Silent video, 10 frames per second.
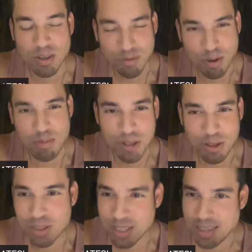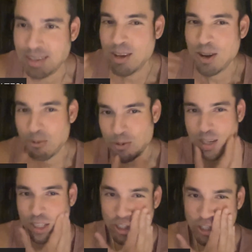from Houston. What
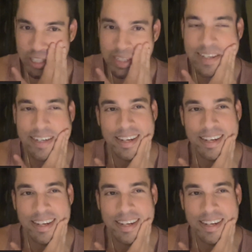a G.